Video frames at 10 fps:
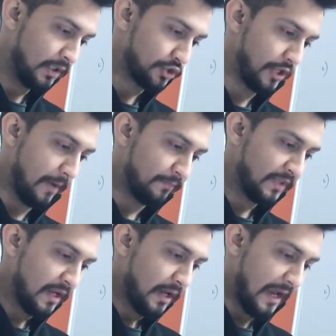So yeah,
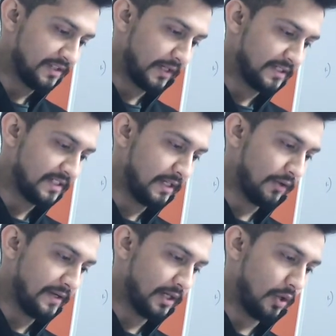as you can see
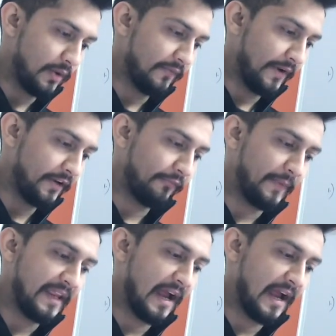right now in front of me,